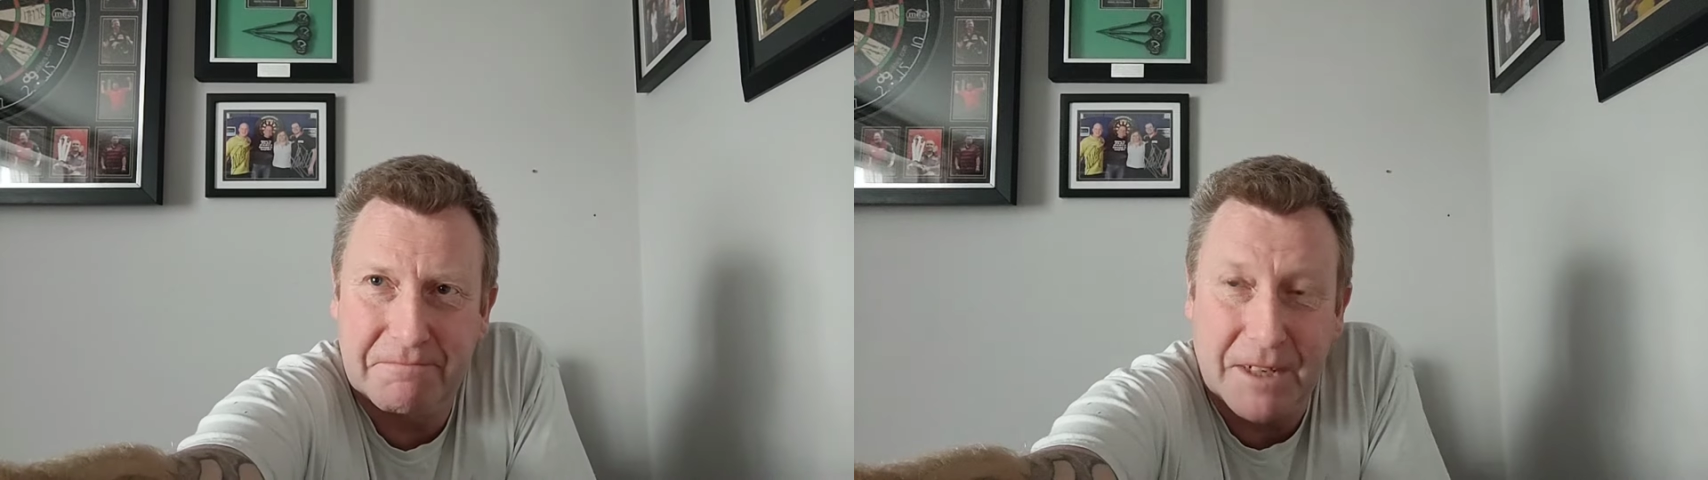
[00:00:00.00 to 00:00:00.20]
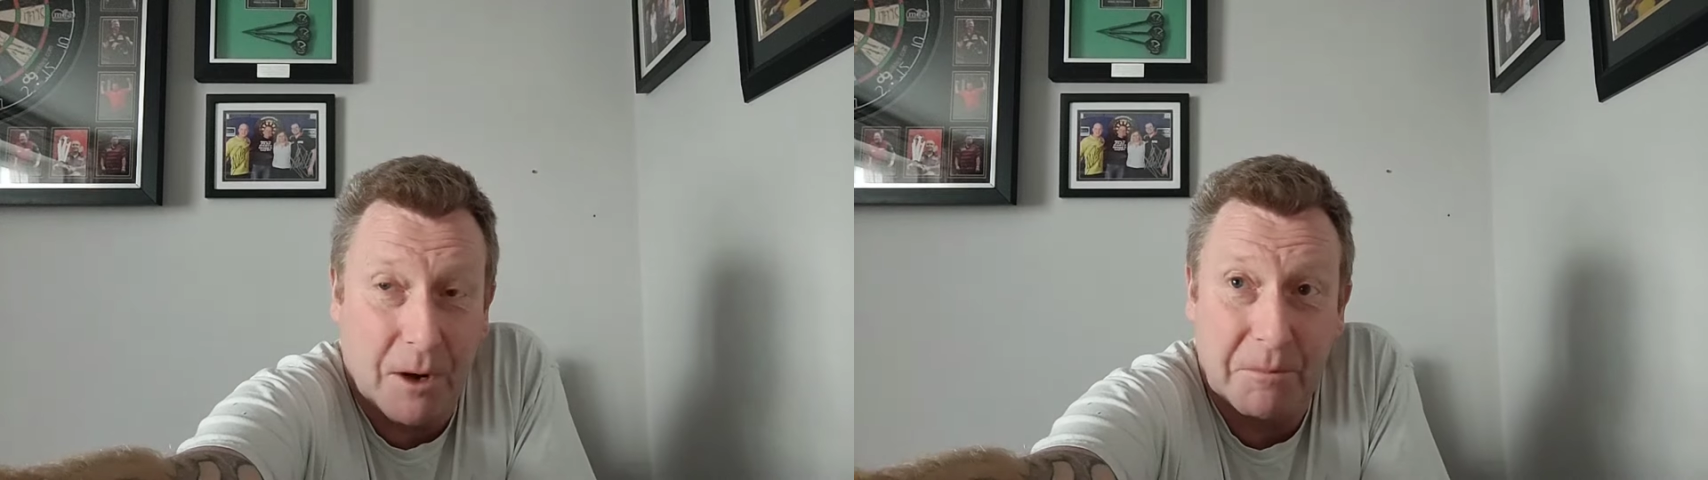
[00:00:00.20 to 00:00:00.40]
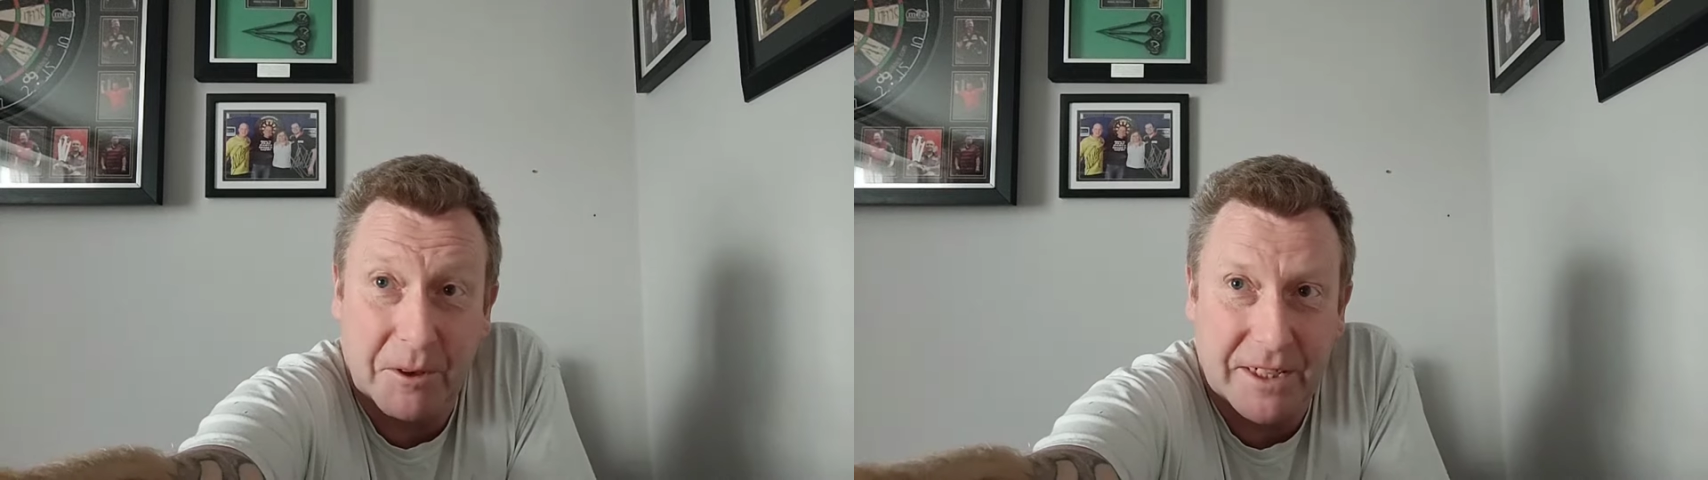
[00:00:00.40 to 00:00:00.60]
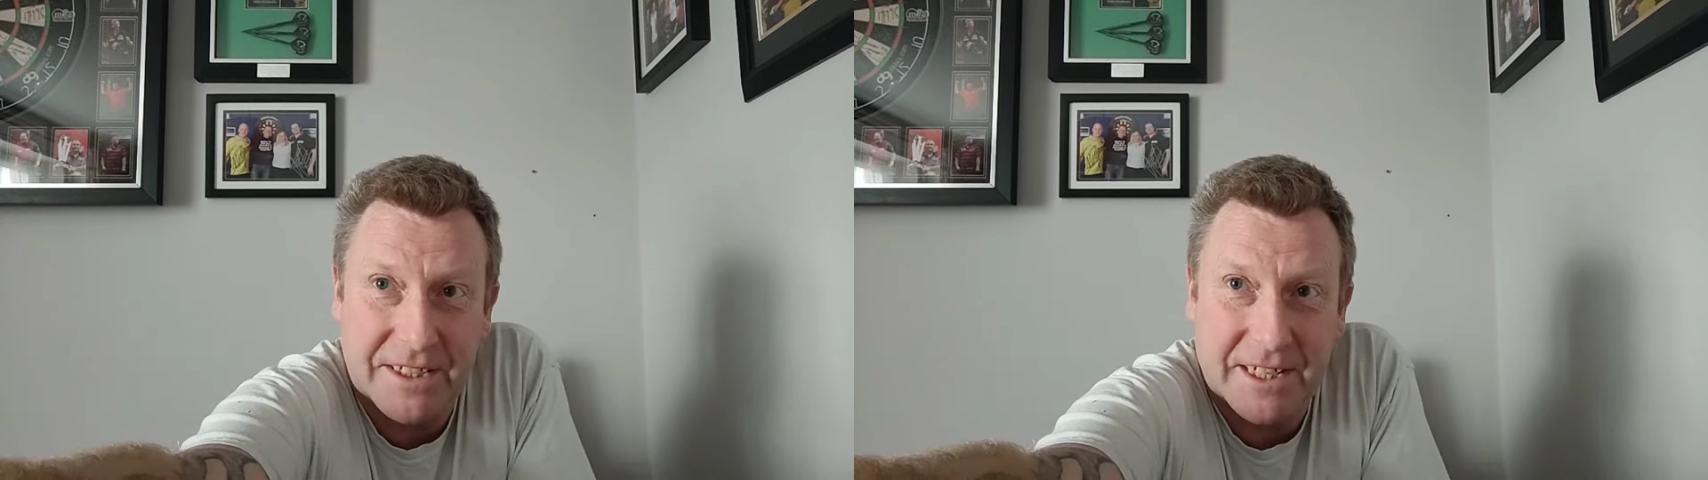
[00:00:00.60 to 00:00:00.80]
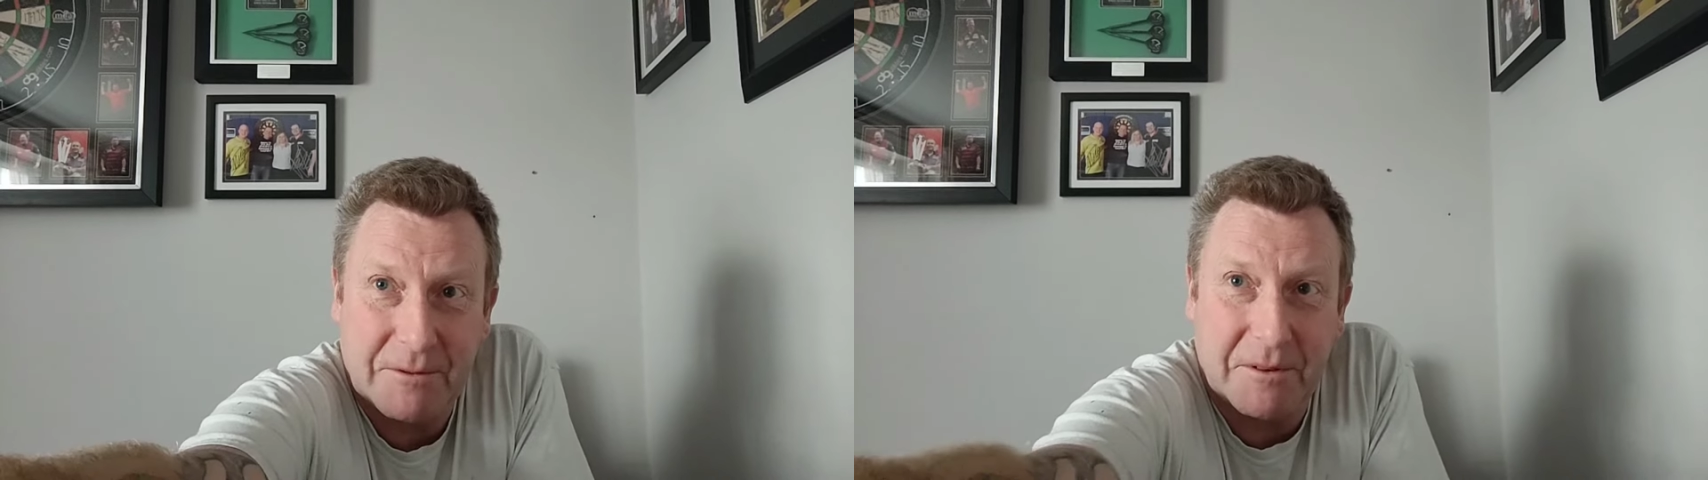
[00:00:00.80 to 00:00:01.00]
No, I'm not going
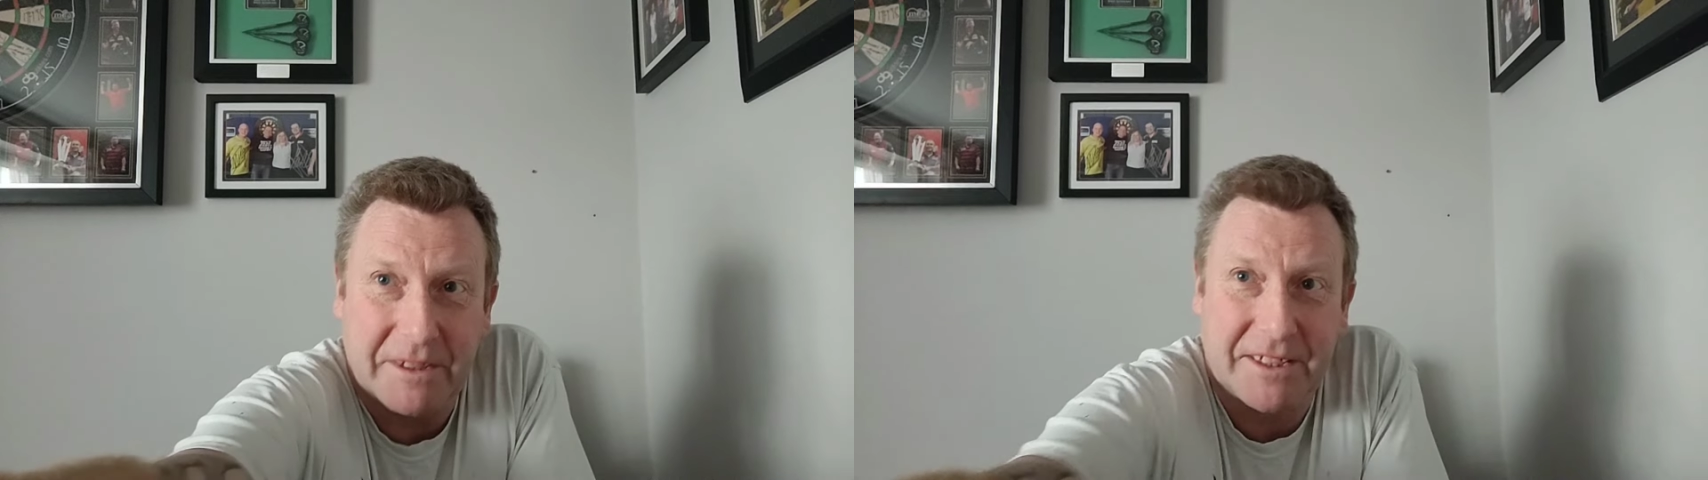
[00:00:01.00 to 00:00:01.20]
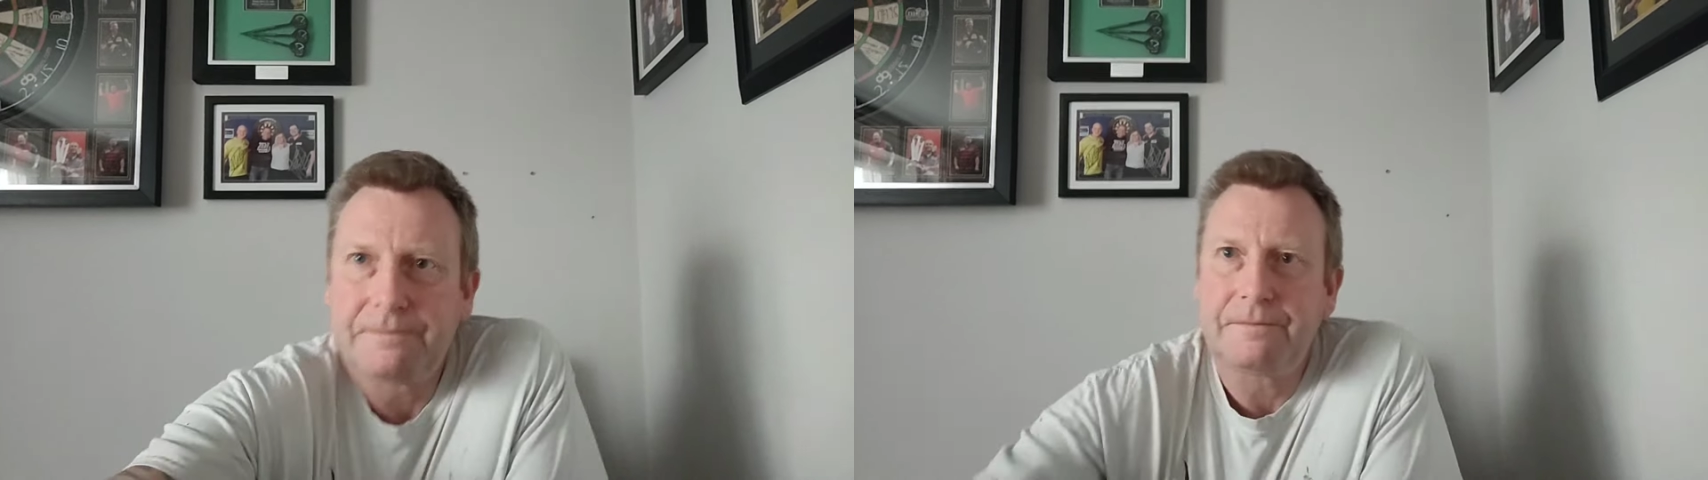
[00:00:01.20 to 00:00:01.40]
to say what.